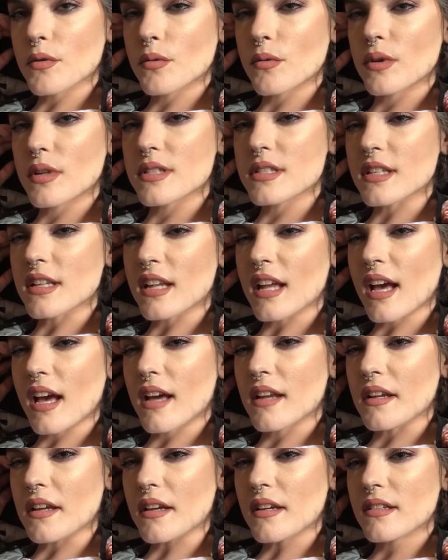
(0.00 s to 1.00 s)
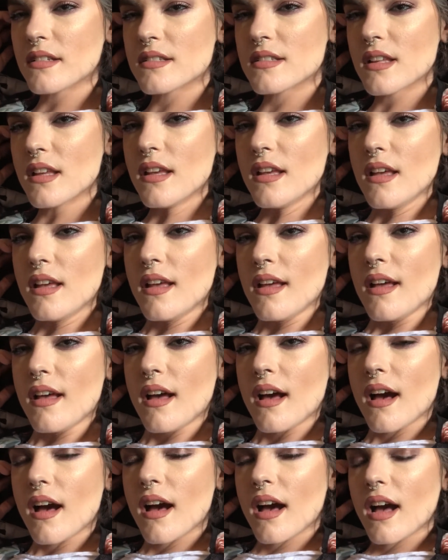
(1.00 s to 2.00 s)
who is an addict,
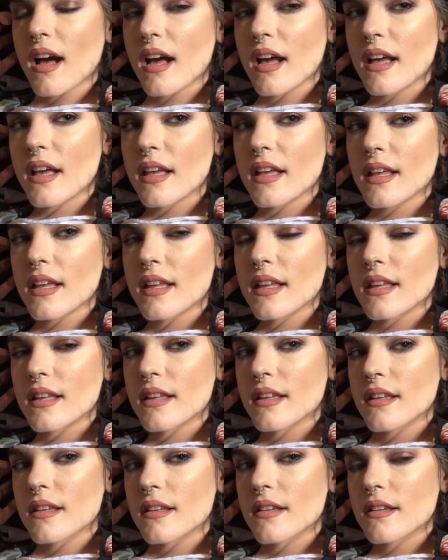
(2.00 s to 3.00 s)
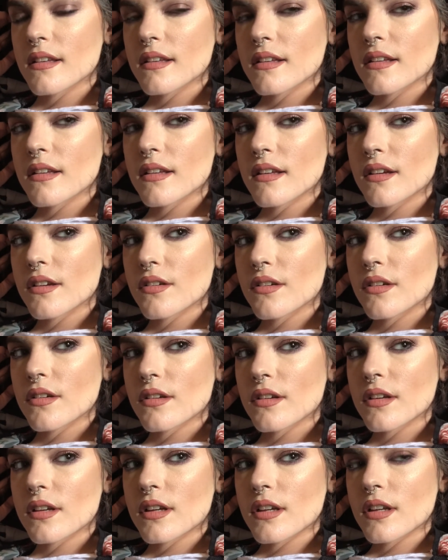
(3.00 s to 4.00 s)
I
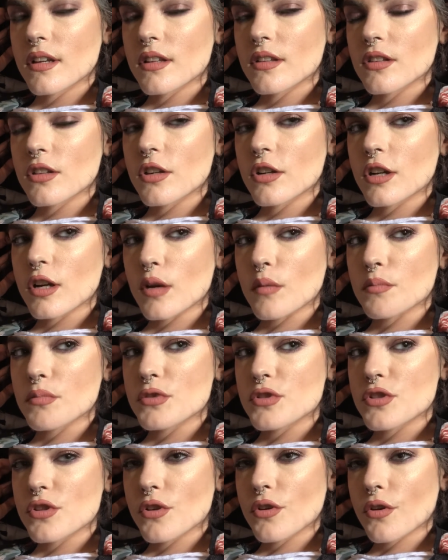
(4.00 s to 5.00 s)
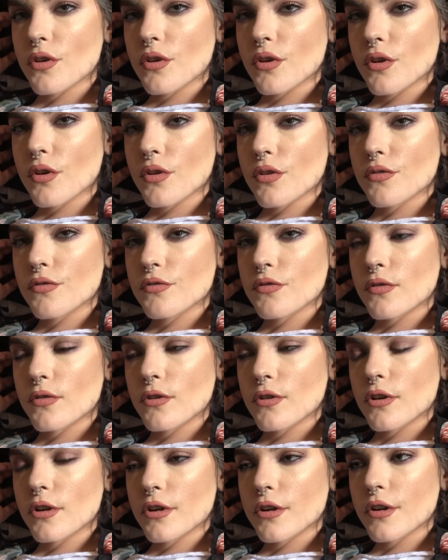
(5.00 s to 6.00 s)
can look up to her
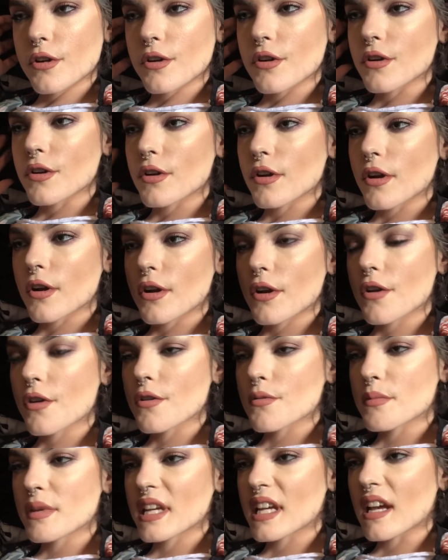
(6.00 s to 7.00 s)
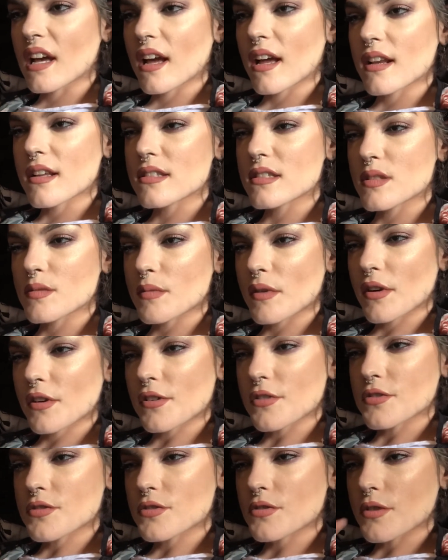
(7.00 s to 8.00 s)
for her being honest about
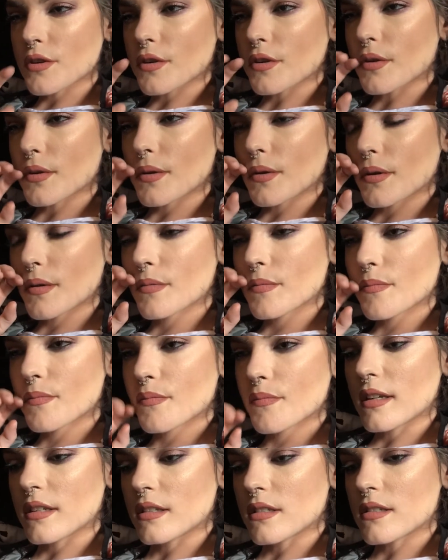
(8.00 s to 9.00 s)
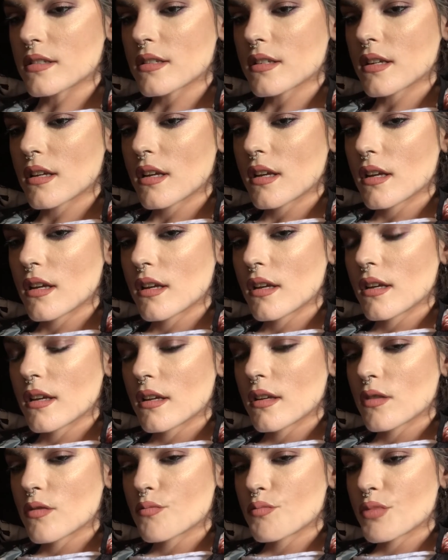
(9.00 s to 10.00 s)
her struggle and
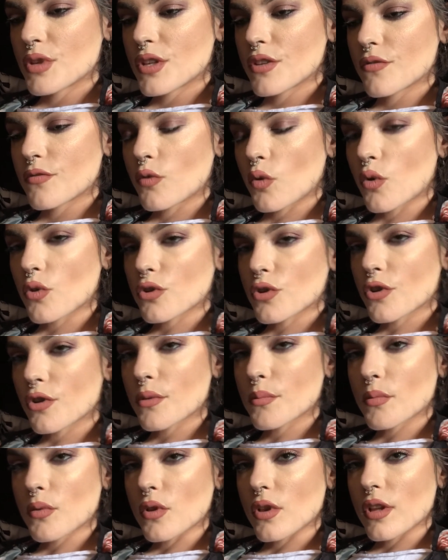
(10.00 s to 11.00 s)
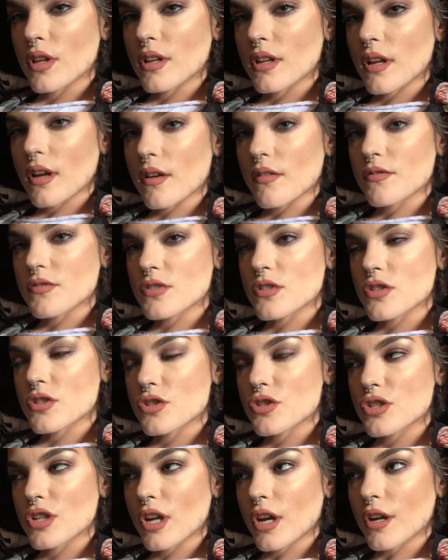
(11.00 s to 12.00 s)
being vulnerable enough to
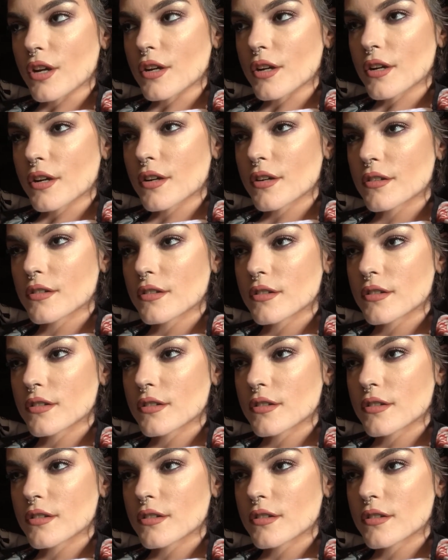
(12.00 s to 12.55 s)
share